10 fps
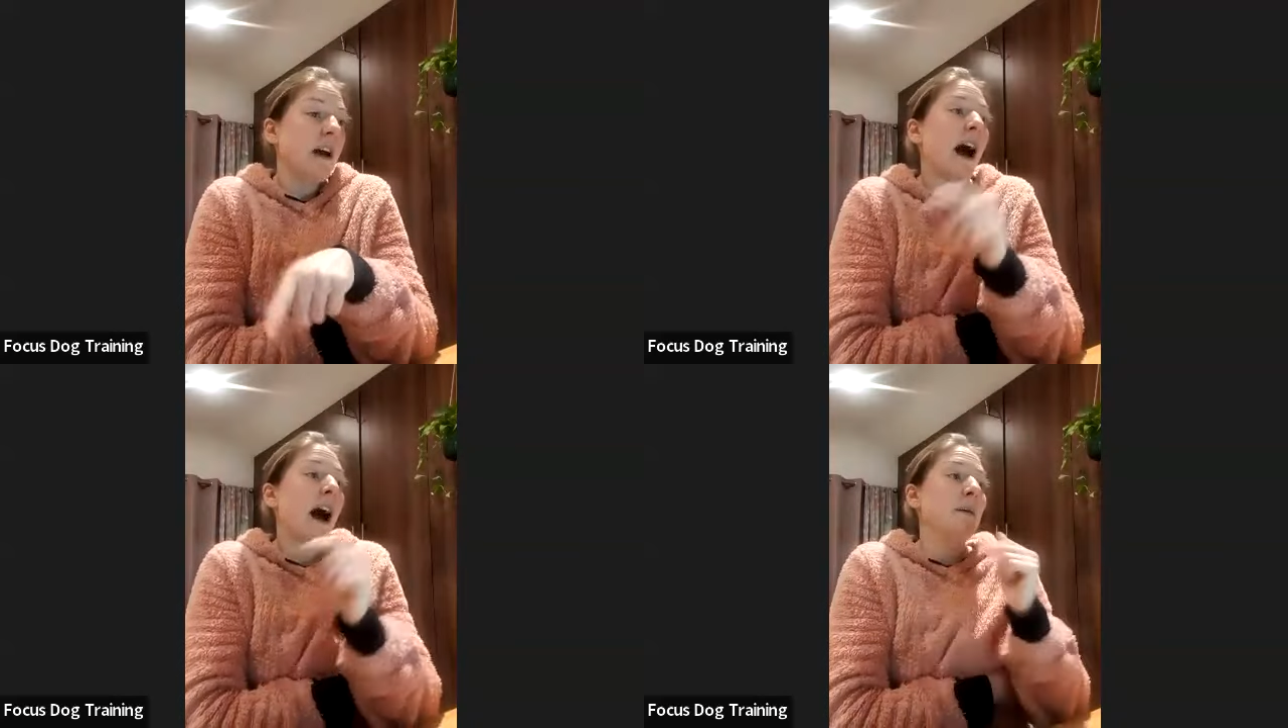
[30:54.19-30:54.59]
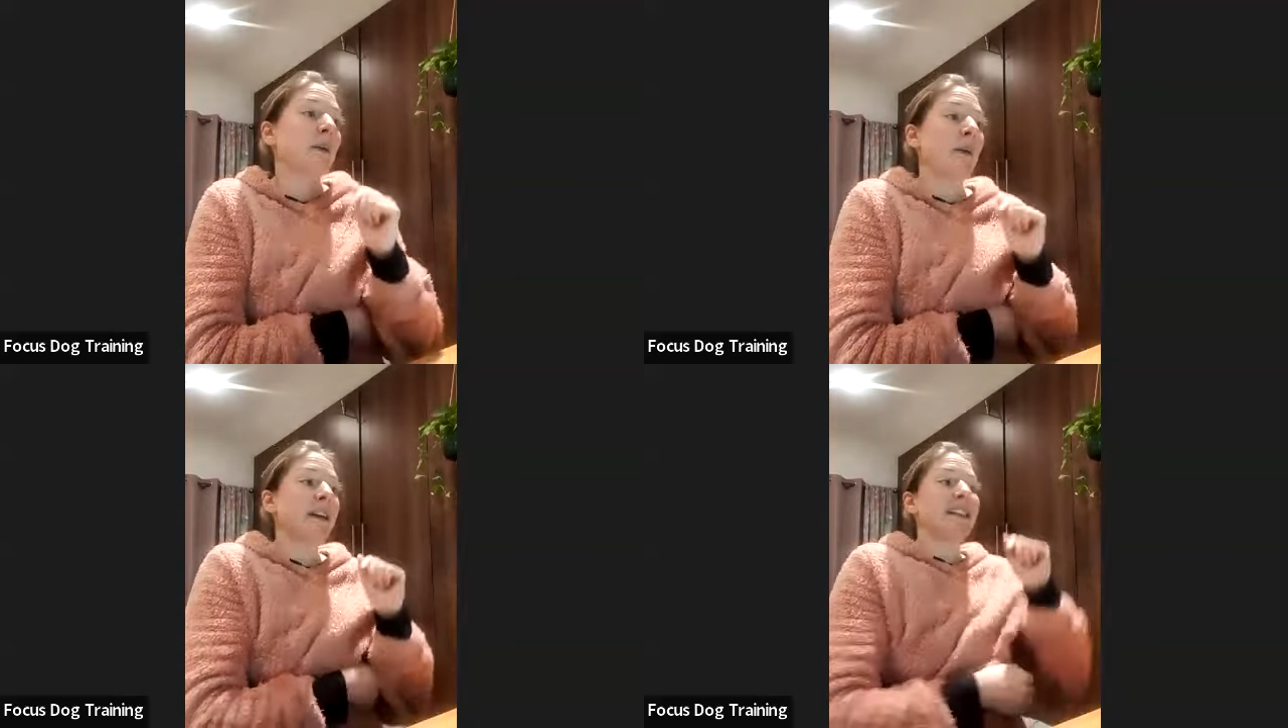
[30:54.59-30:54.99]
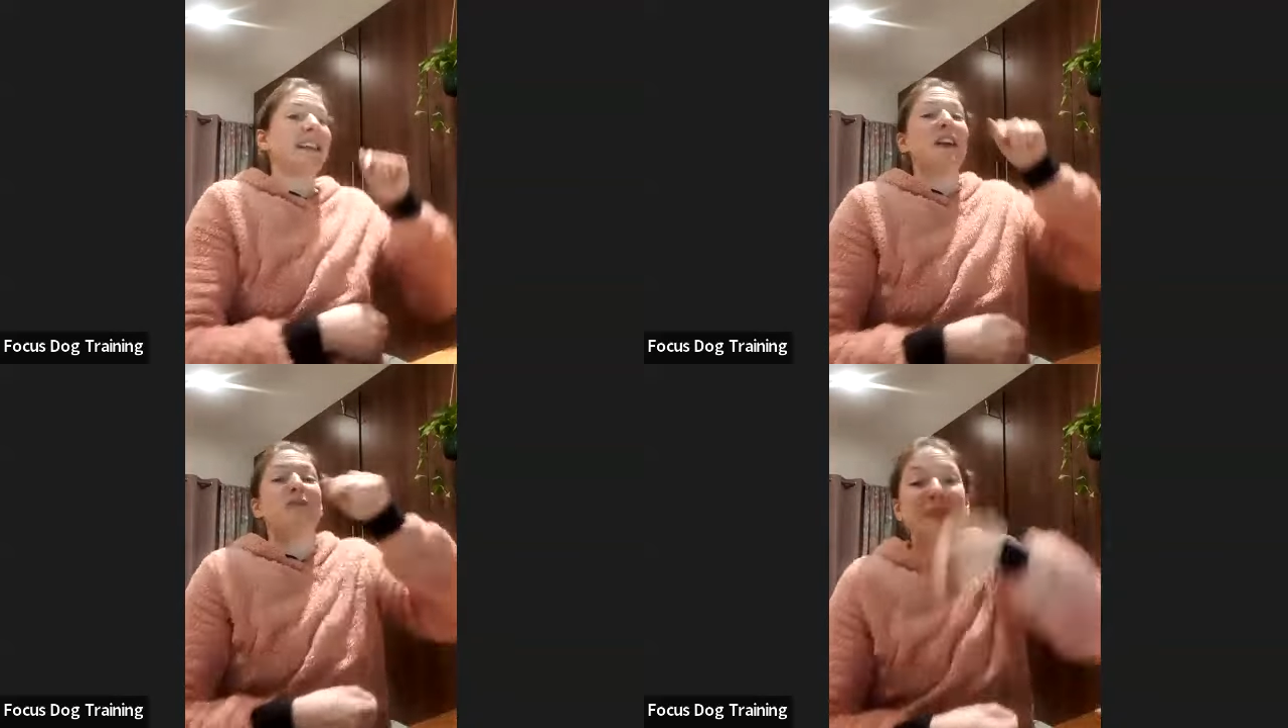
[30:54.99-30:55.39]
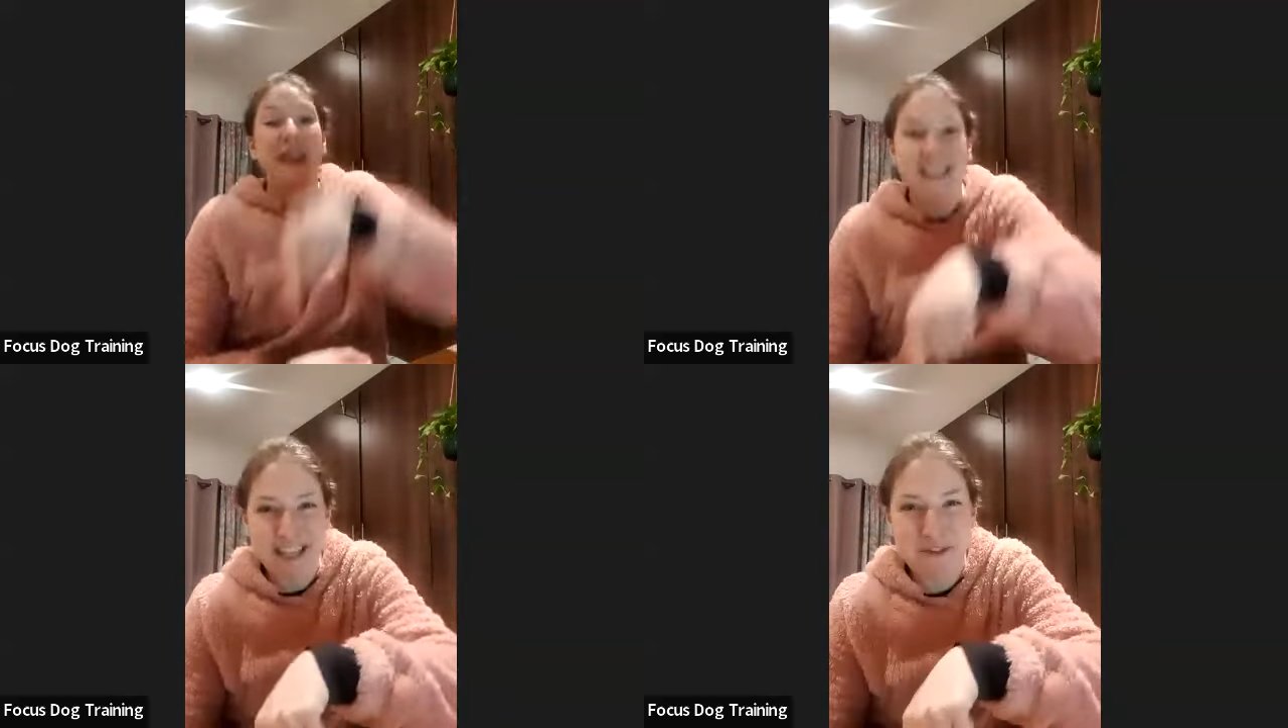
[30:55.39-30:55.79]
I'm going to give
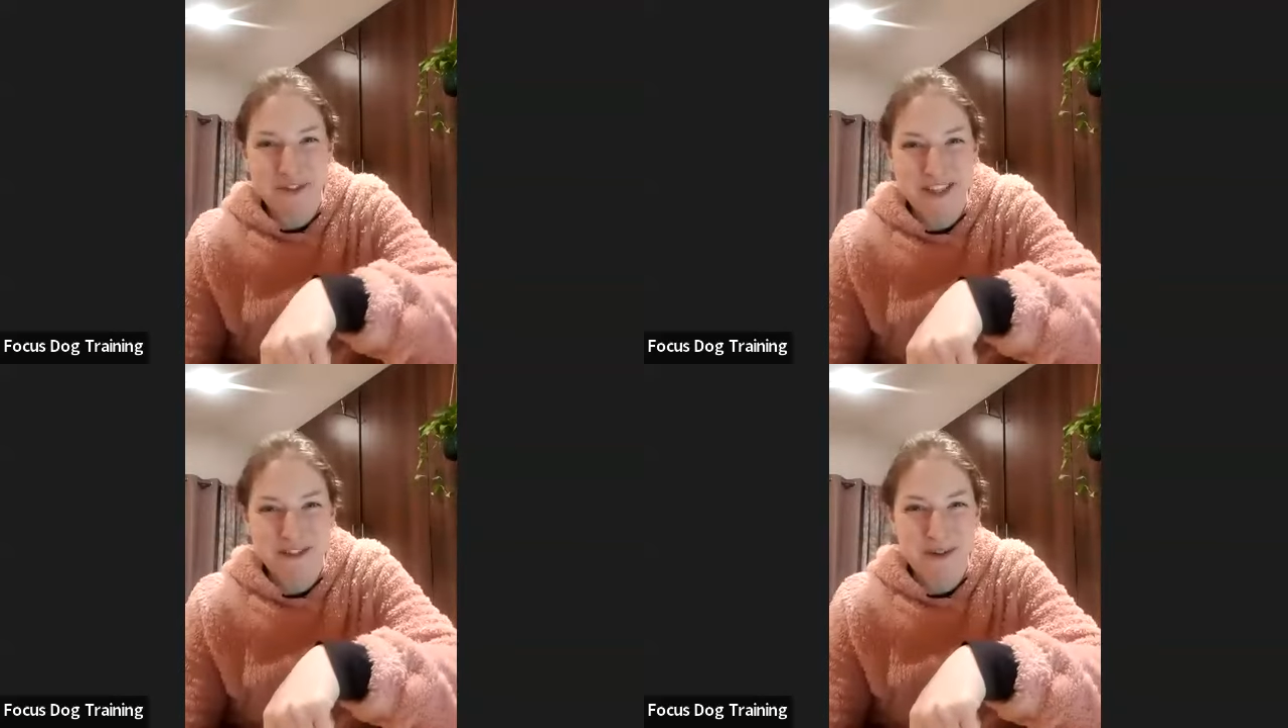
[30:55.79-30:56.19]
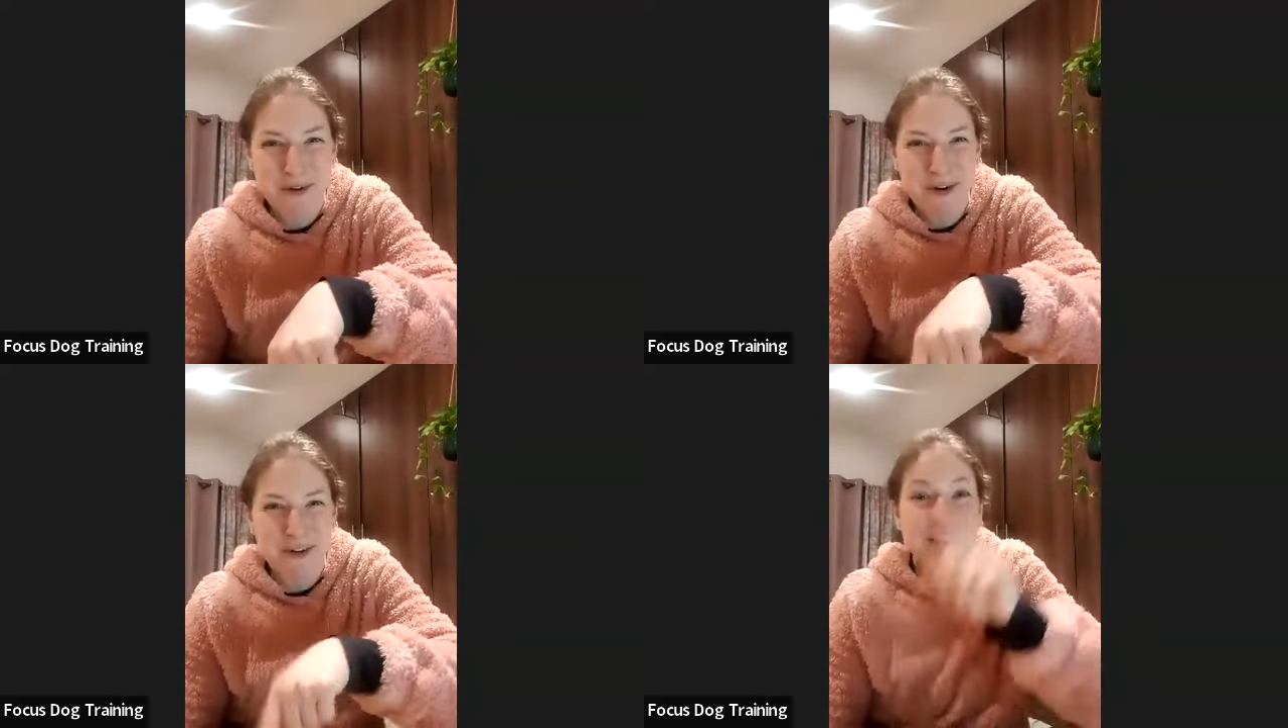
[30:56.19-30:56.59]
myself as the reward.